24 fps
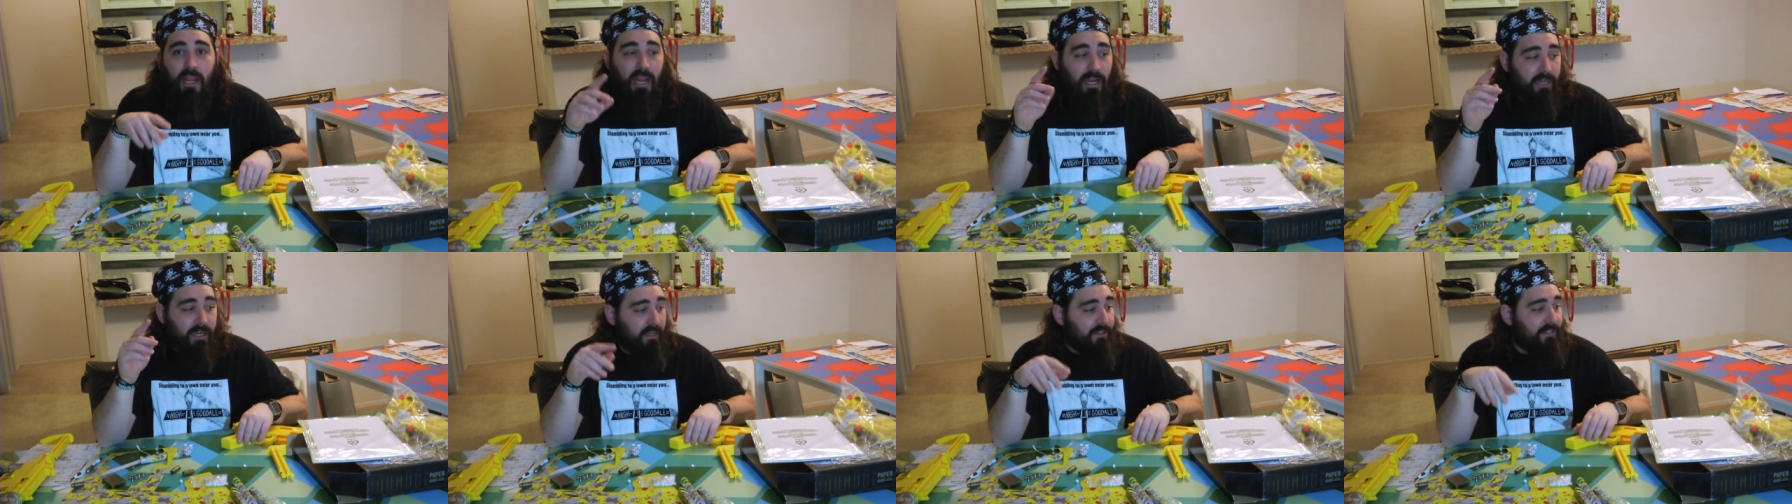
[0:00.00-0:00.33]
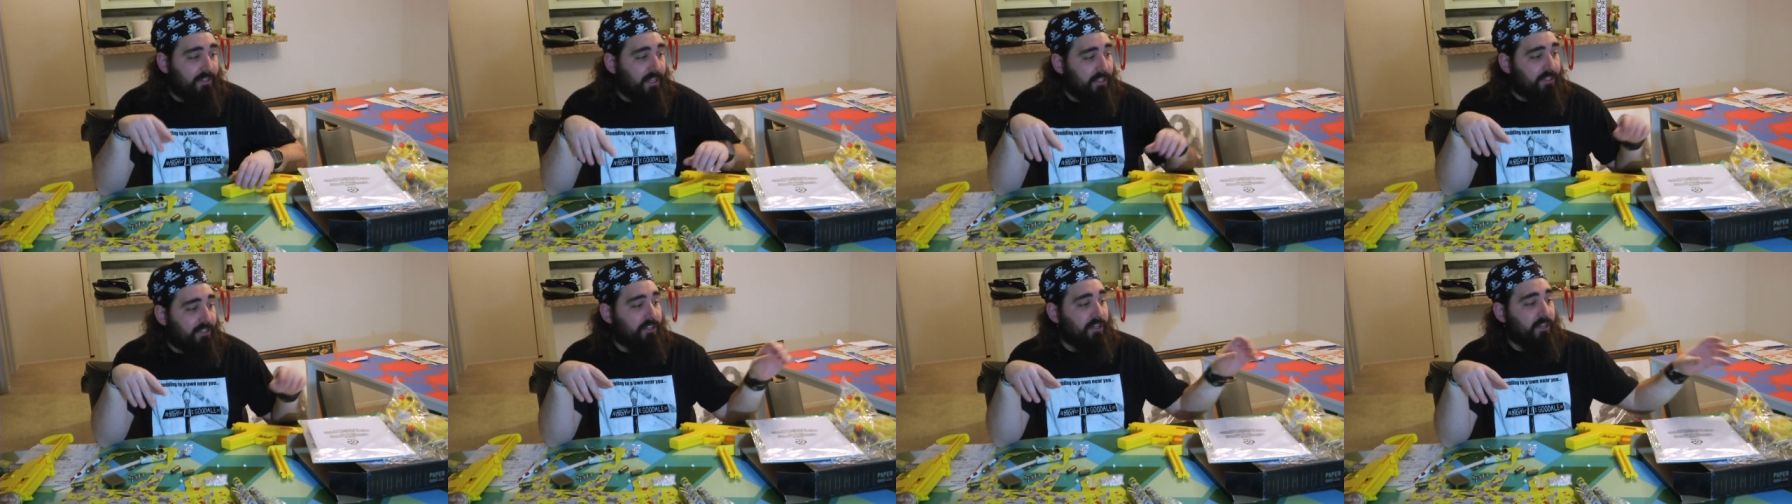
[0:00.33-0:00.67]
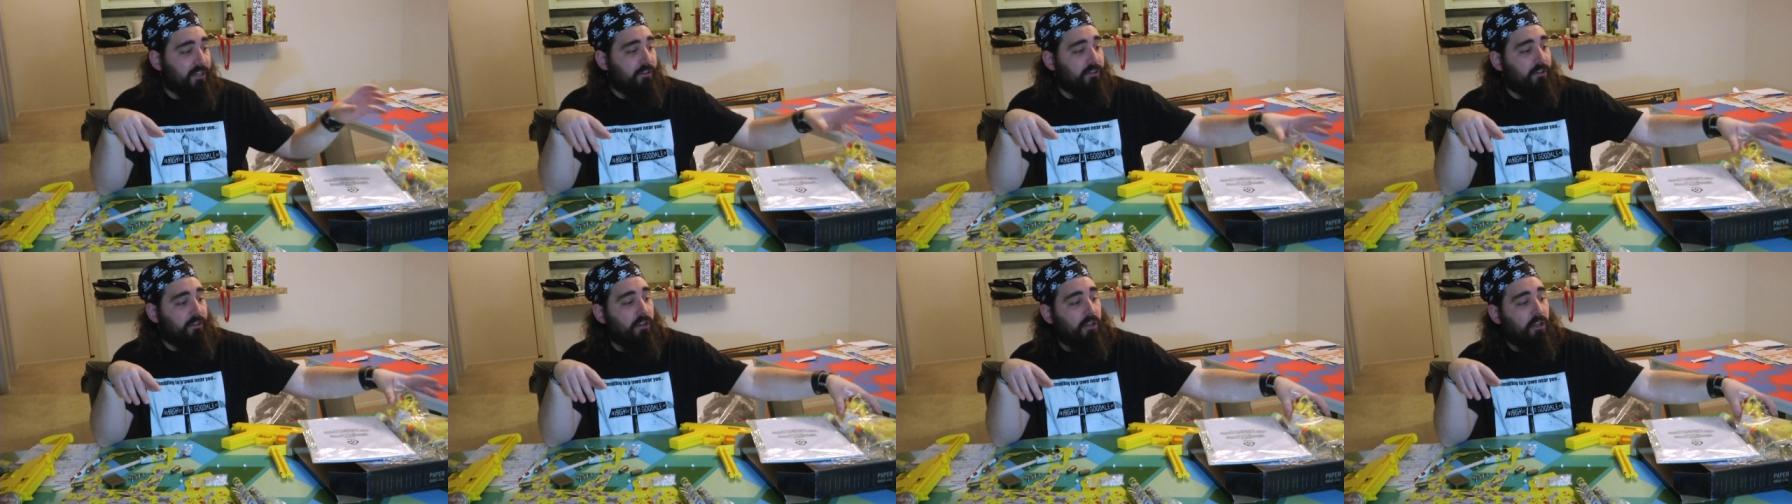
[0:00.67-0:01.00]
in
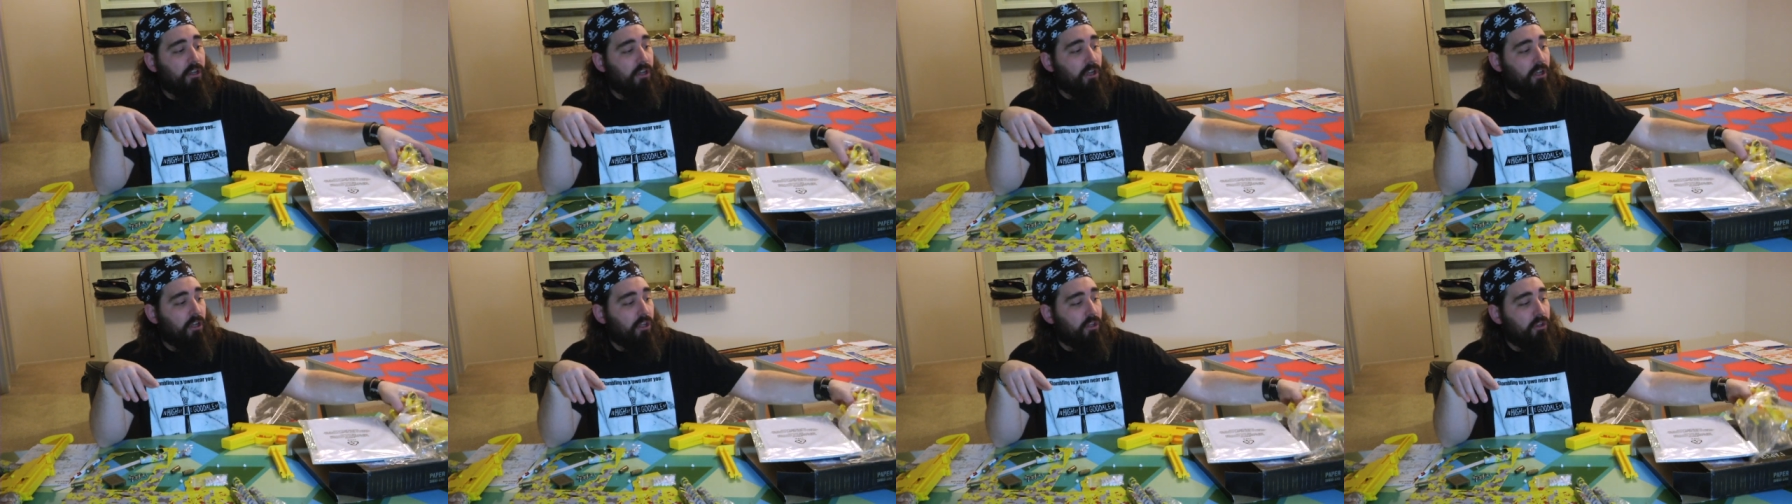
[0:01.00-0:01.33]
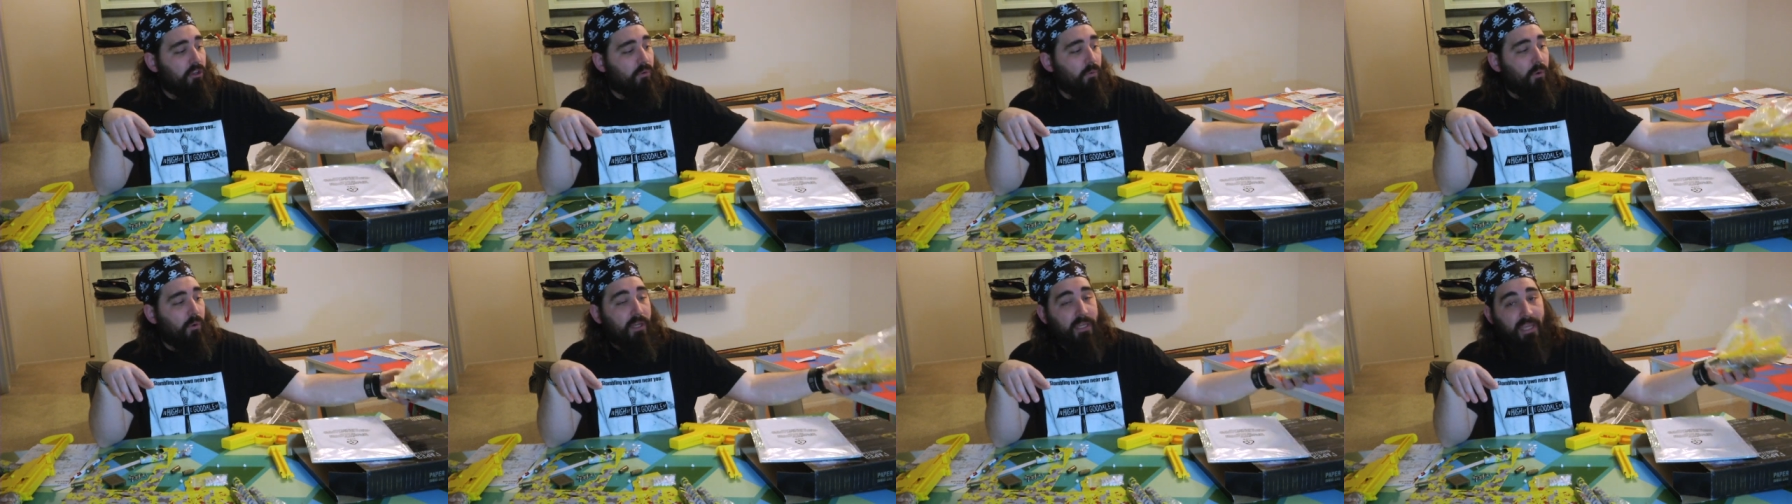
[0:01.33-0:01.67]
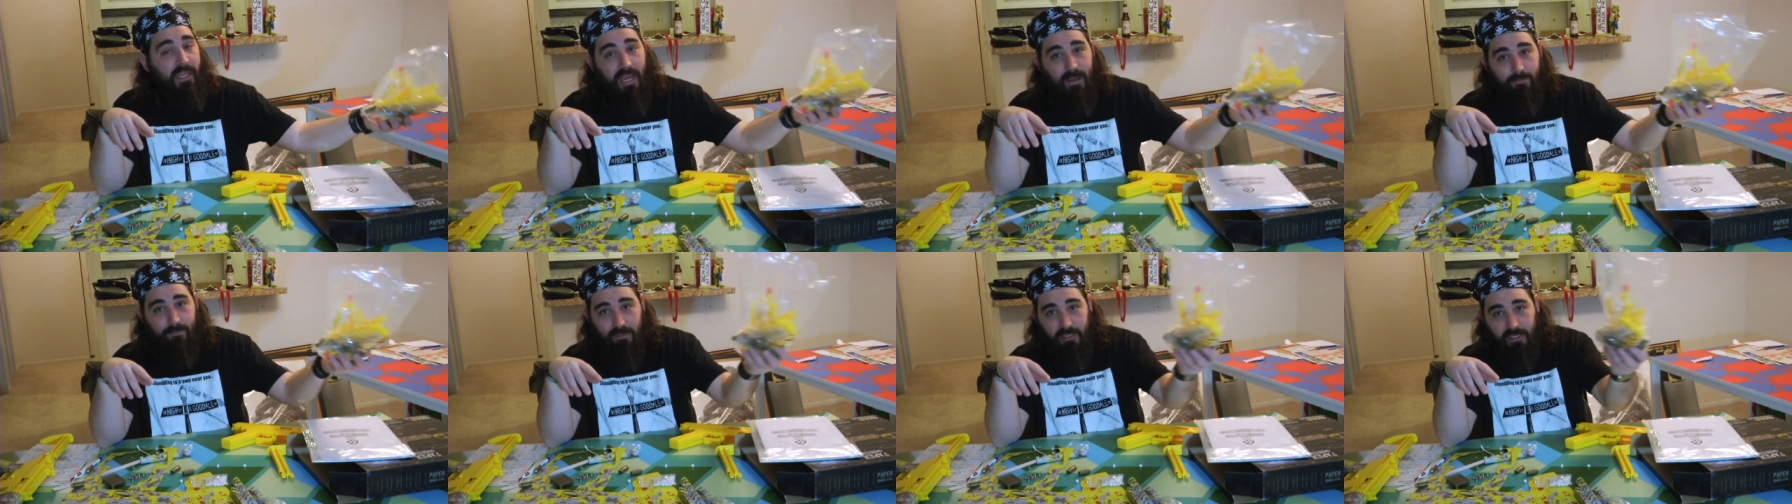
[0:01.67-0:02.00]
addition to what
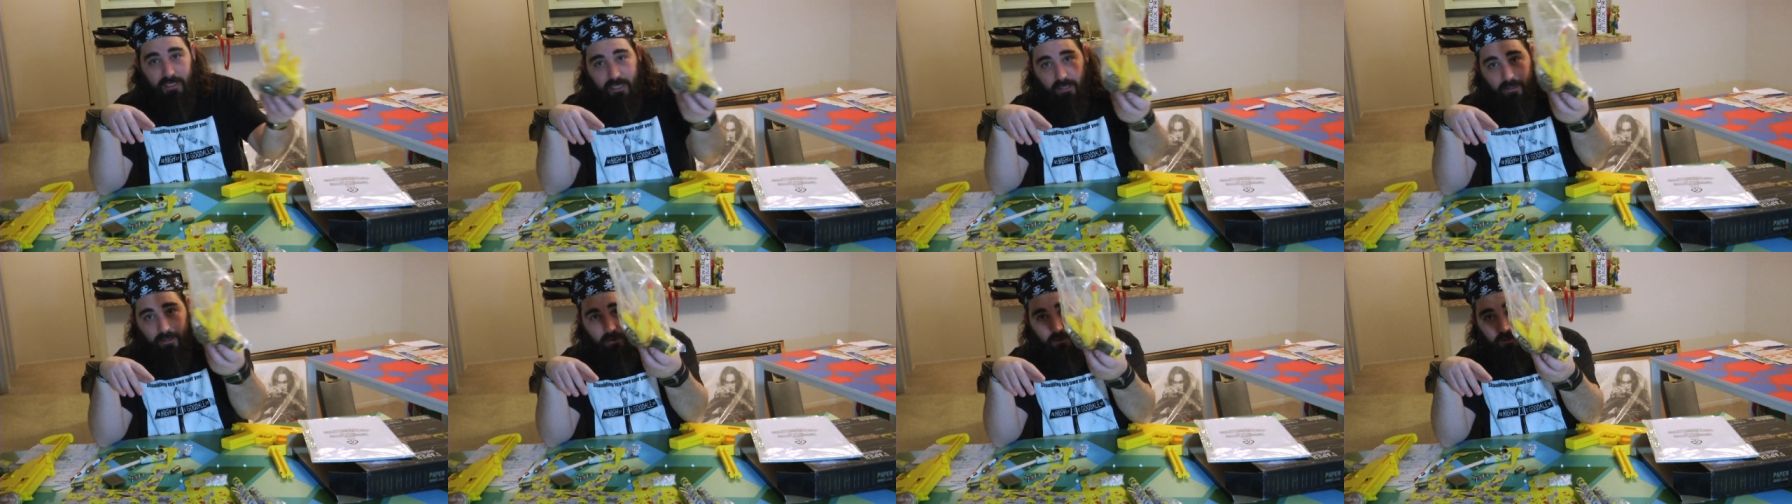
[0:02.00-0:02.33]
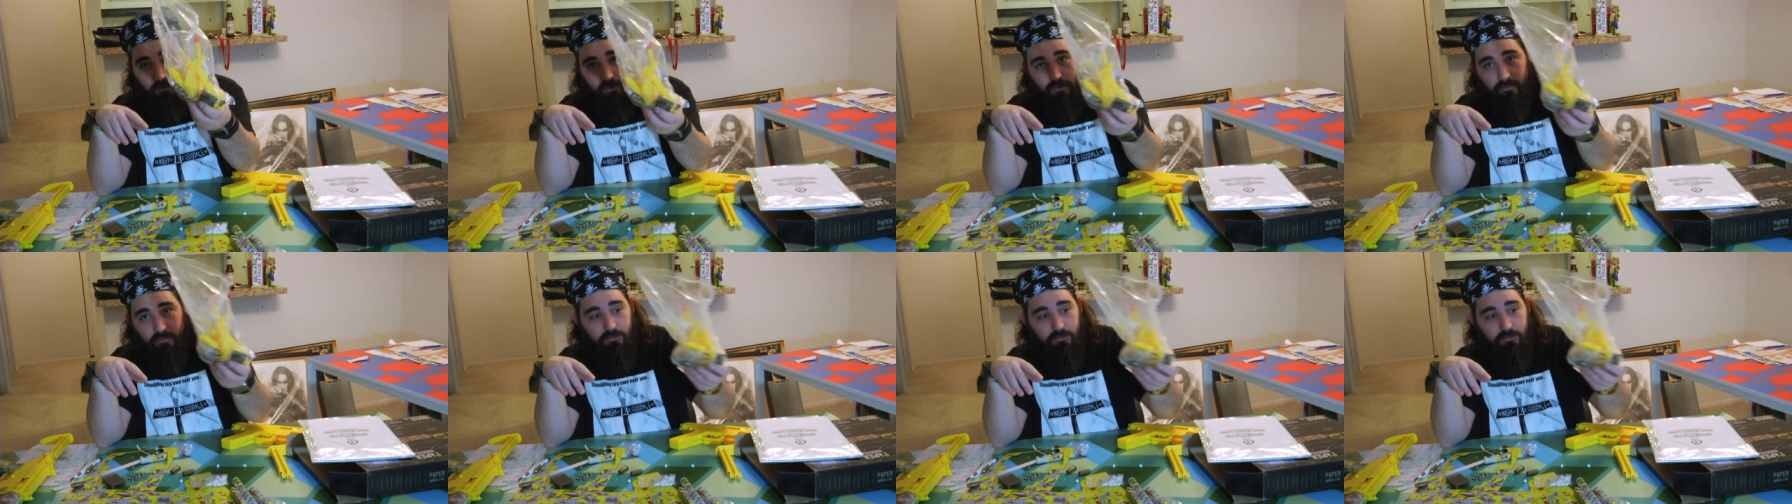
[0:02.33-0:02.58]
came in here.